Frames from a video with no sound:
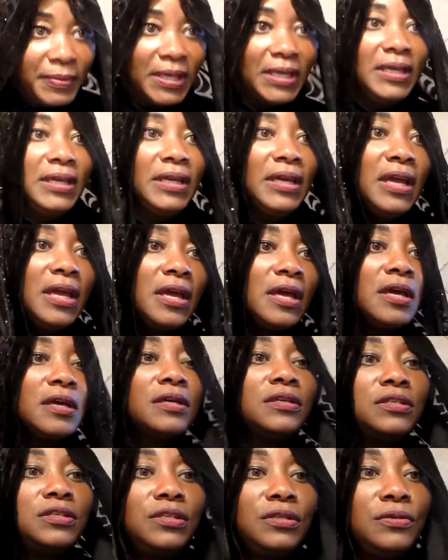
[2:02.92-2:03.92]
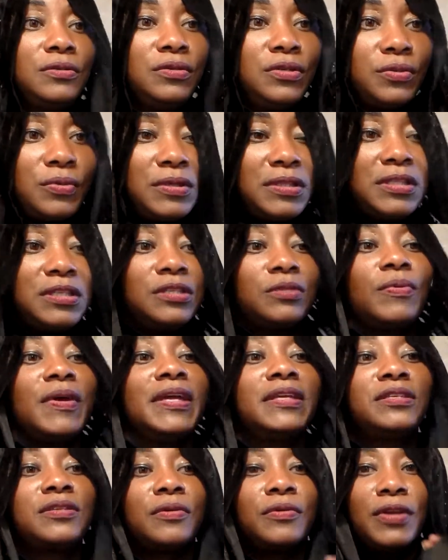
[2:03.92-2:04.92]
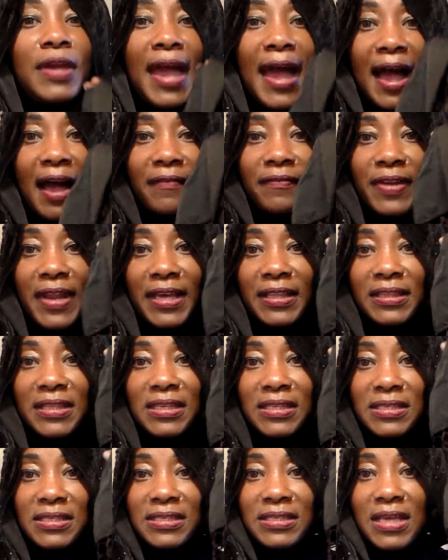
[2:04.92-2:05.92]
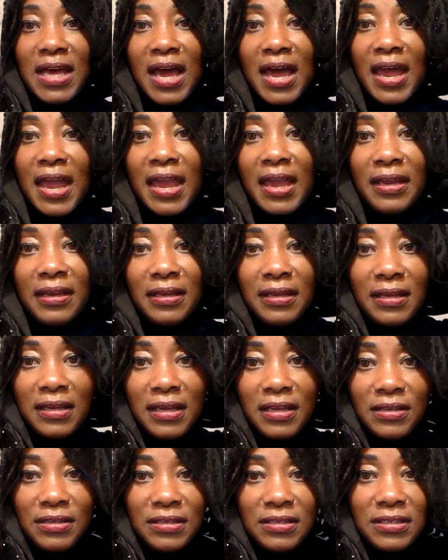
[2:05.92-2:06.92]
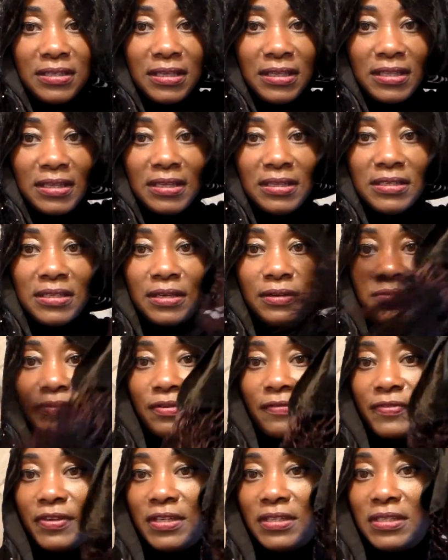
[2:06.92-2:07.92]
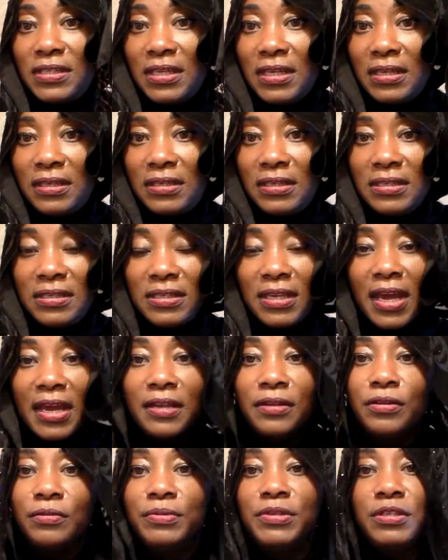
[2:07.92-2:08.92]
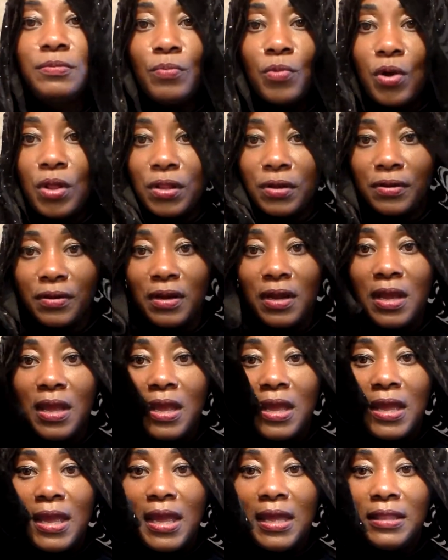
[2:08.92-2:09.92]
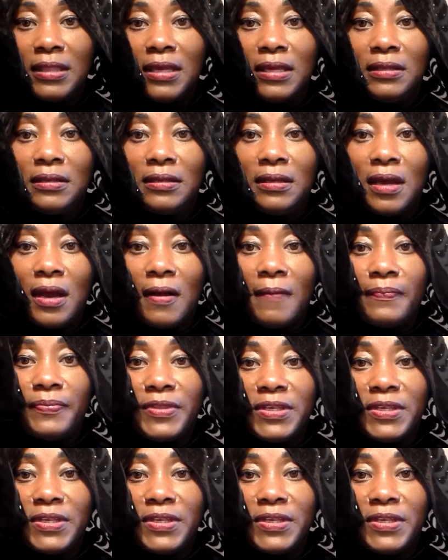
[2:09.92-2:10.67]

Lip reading: for me to do it this way. So you have like this side, can you see this? I don't know if you can see it. This side a little bit smaller, and then